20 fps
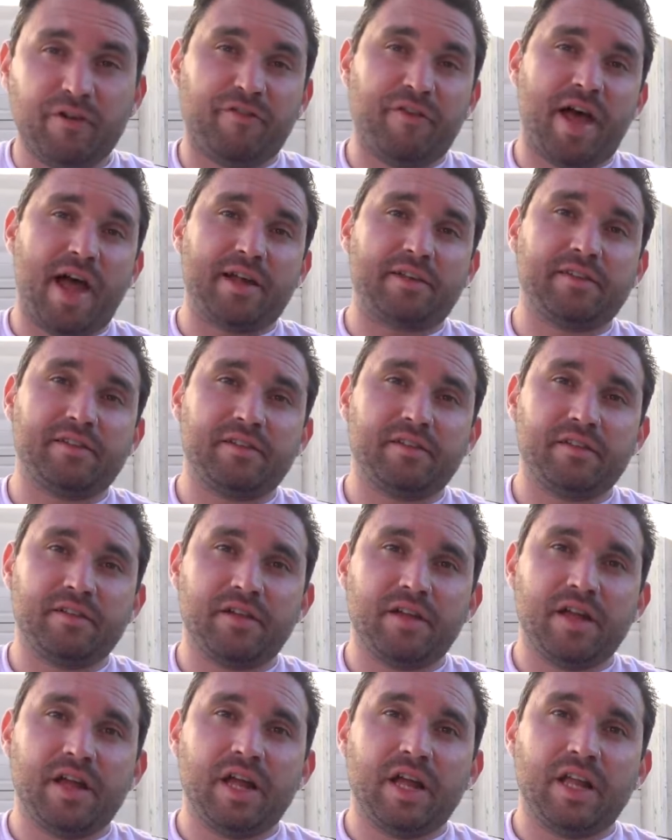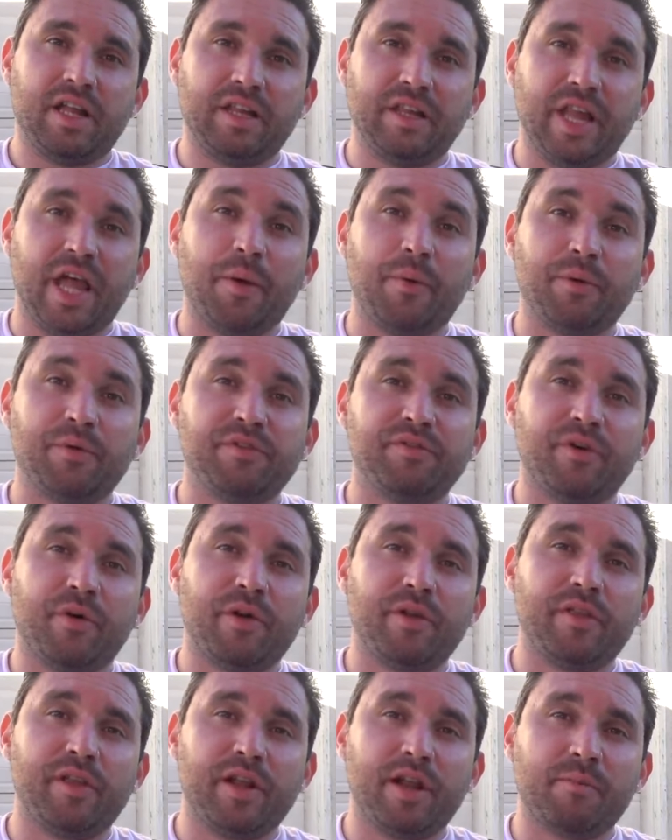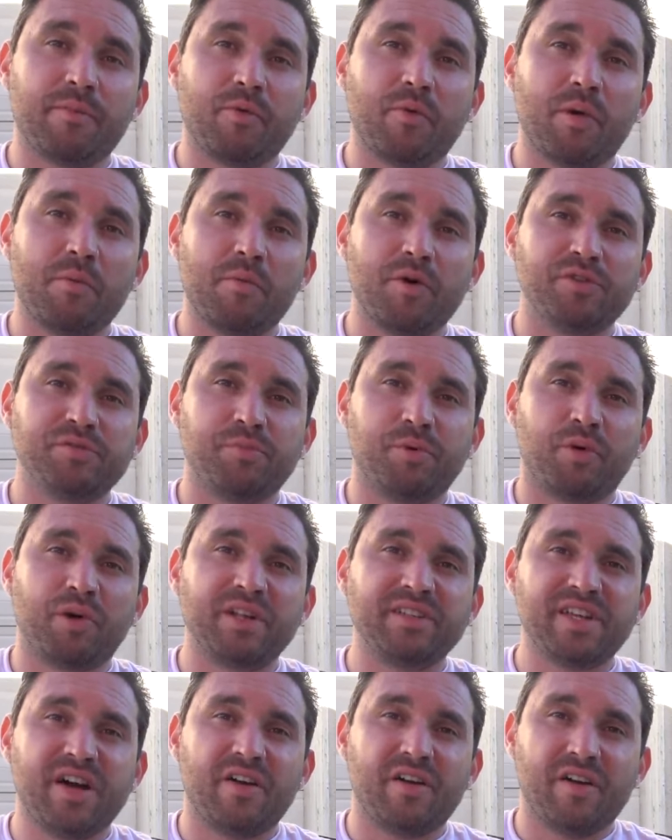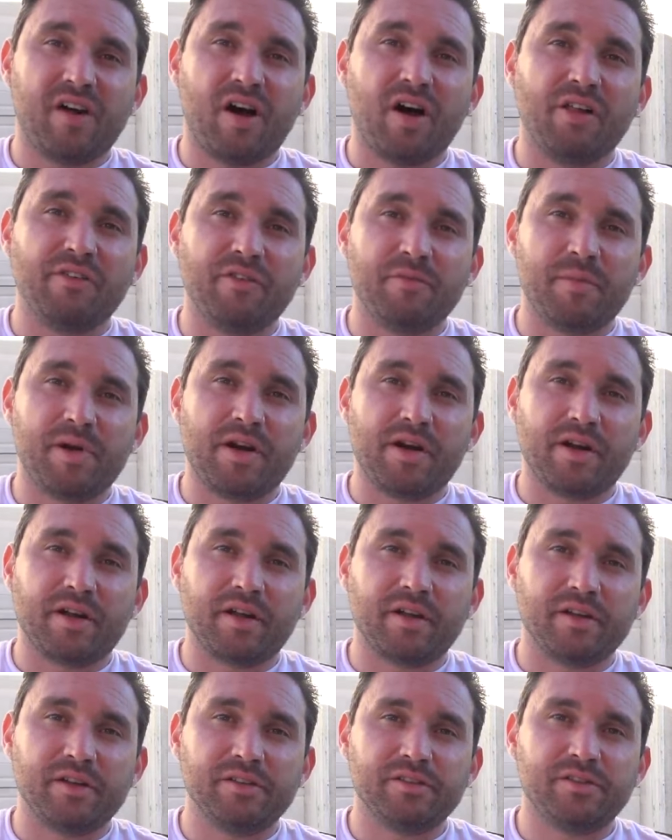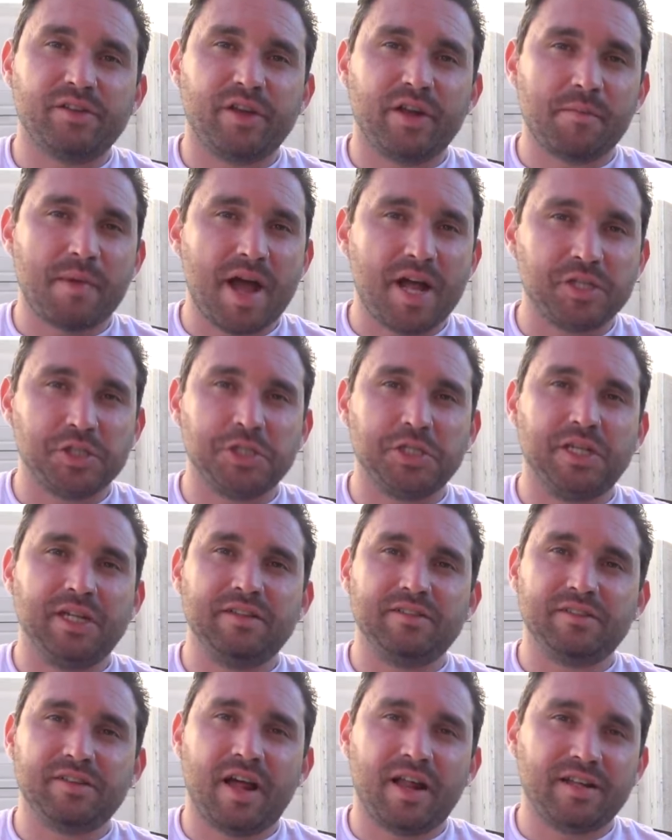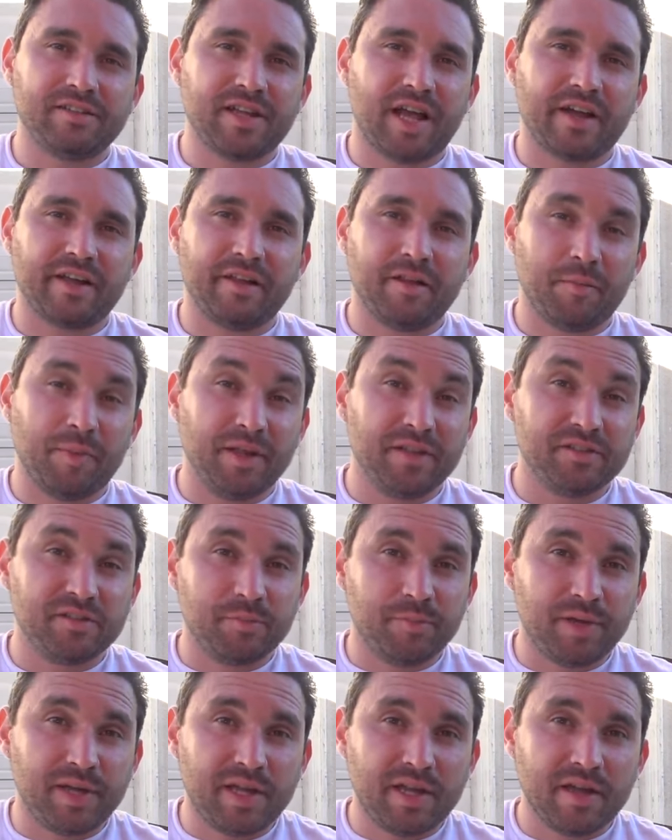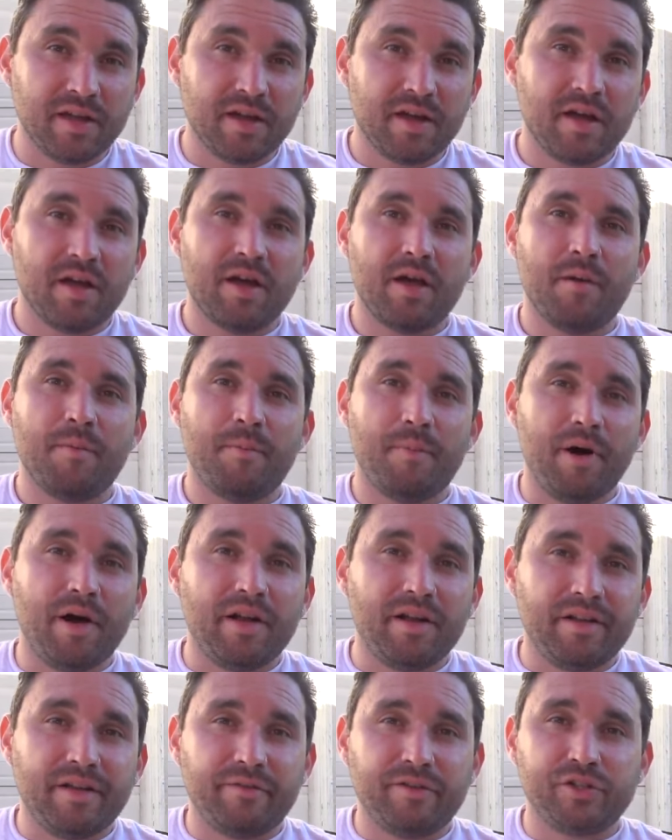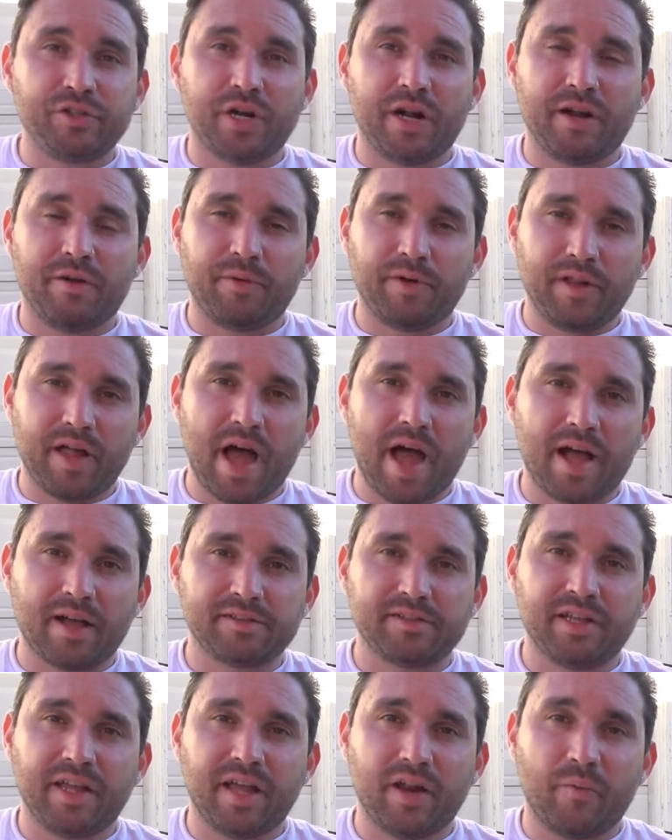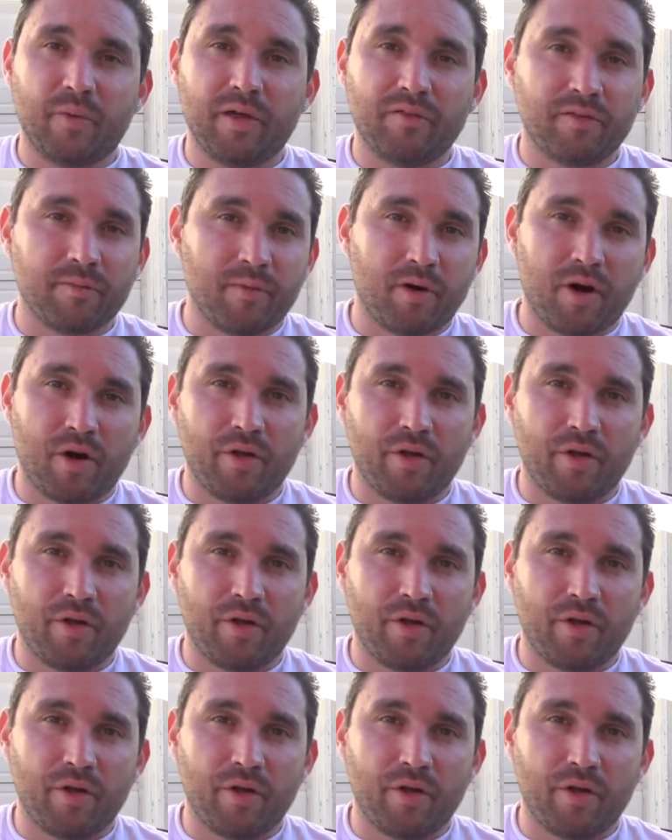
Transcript: little fact, Lakewood was voted the number one most boring town in all of America. So you can imagine it's not exactly the place to be, but if you're trying to relax and get away from